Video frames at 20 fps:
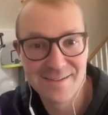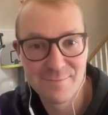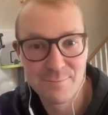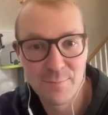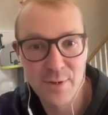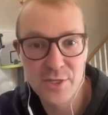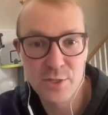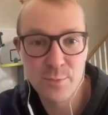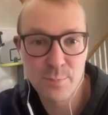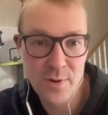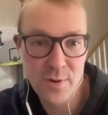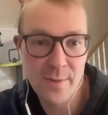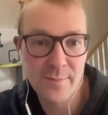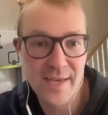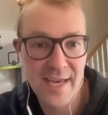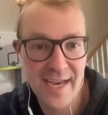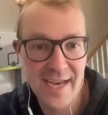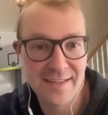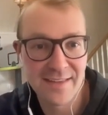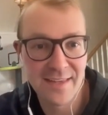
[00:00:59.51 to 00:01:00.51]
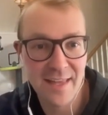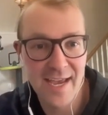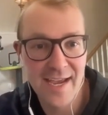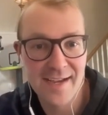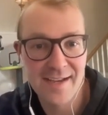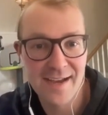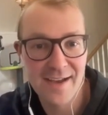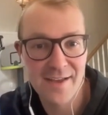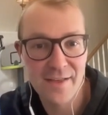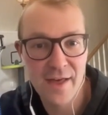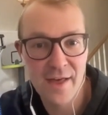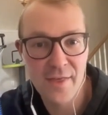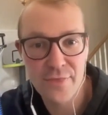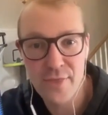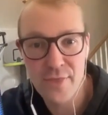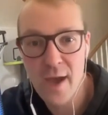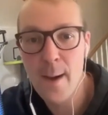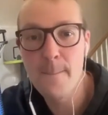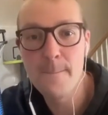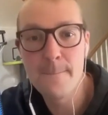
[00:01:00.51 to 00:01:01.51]
But you probably had like
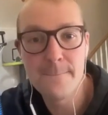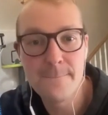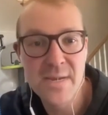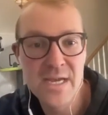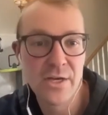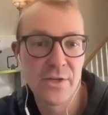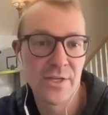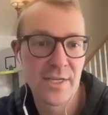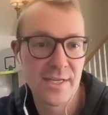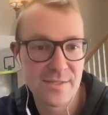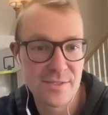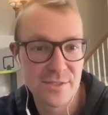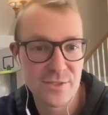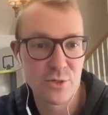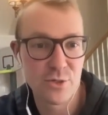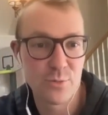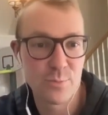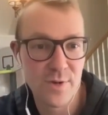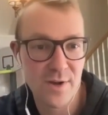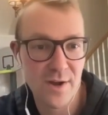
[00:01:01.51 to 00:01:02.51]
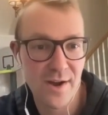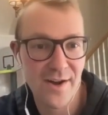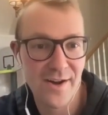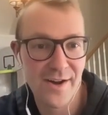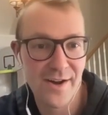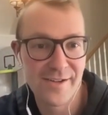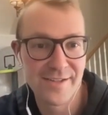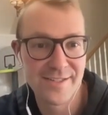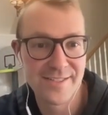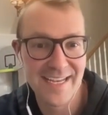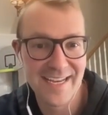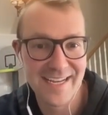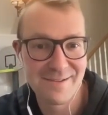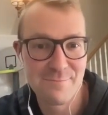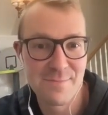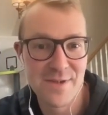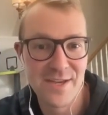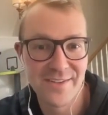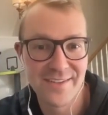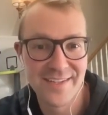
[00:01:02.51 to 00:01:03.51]
a million Zoom calls and a
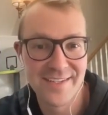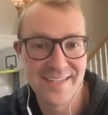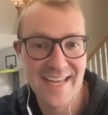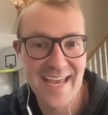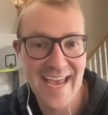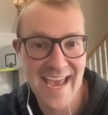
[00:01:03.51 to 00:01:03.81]
million hand